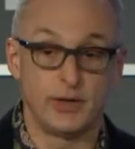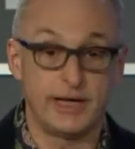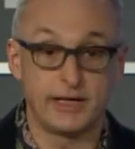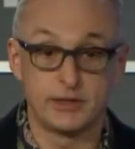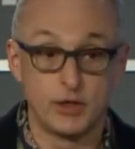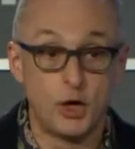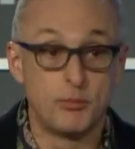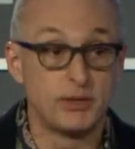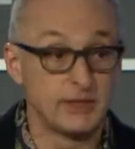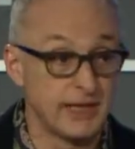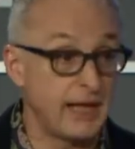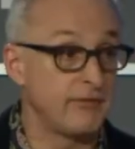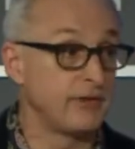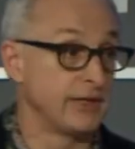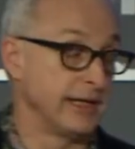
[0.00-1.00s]
a global
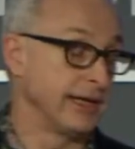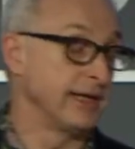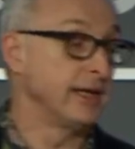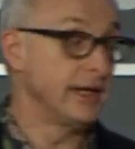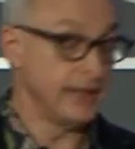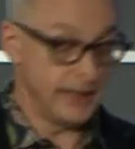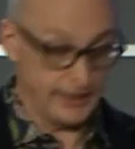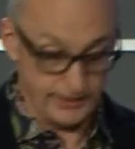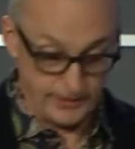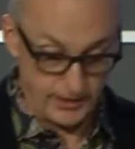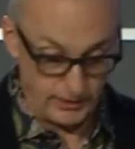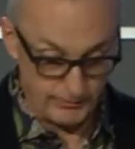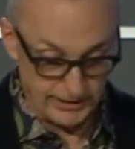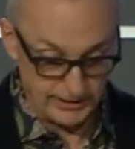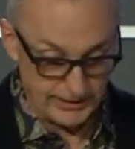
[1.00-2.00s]
leveling in
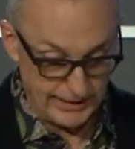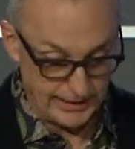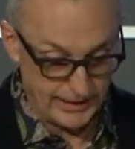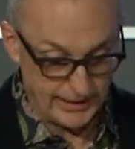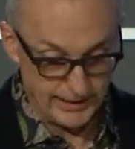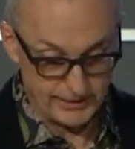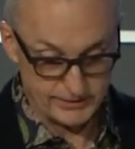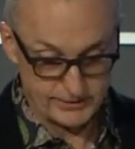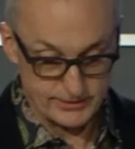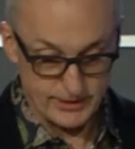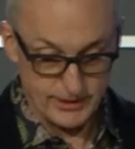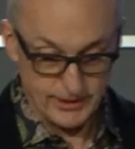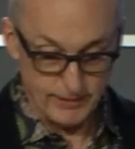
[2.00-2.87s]
coming decades.